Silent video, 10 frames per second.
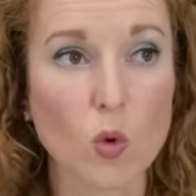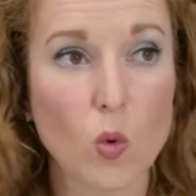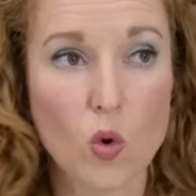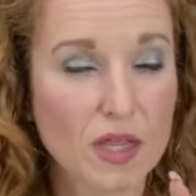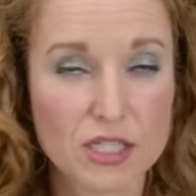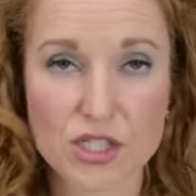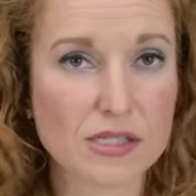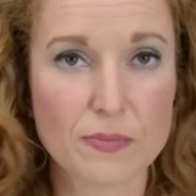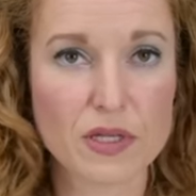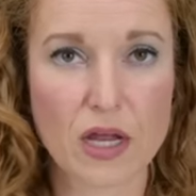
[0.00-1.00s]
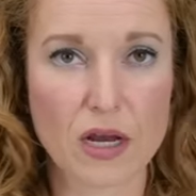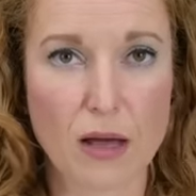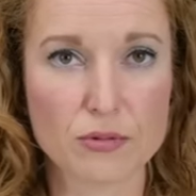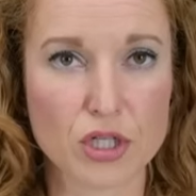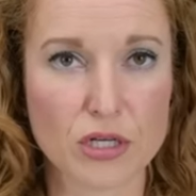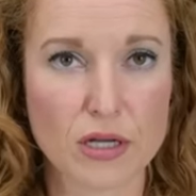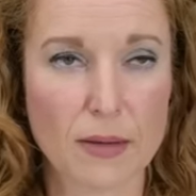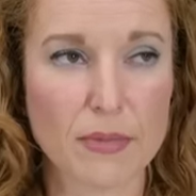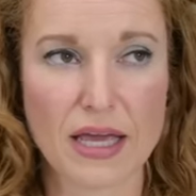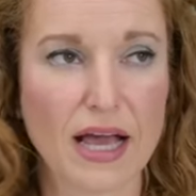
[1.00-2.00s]
Or that's just simply not an option?
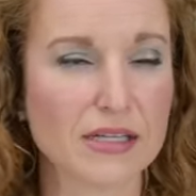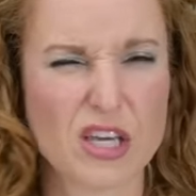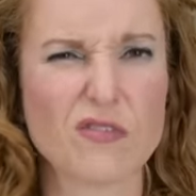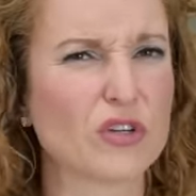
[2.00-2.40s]
I'm like asking